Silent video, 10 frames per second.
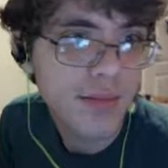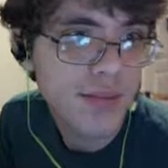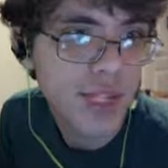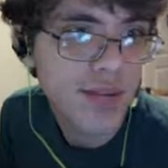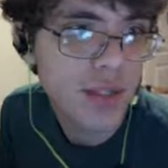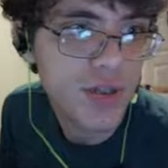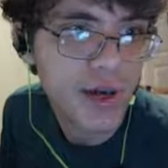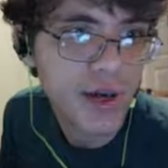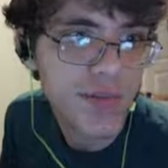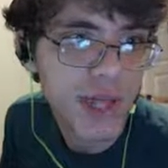save it to
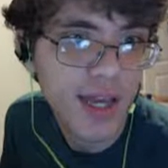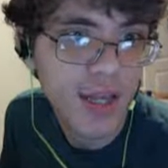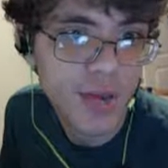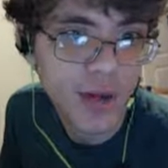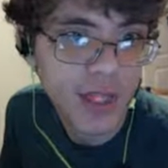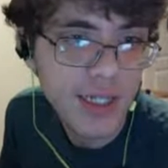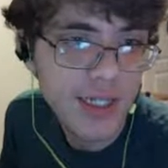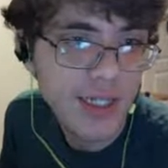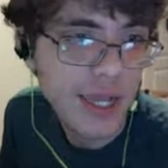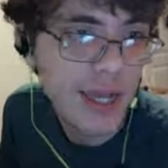wherever the heck you want,
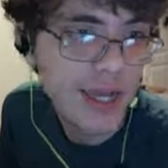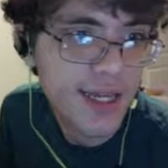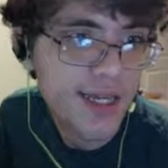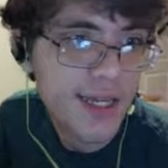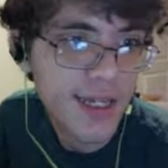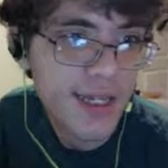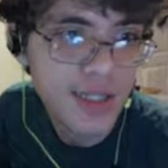and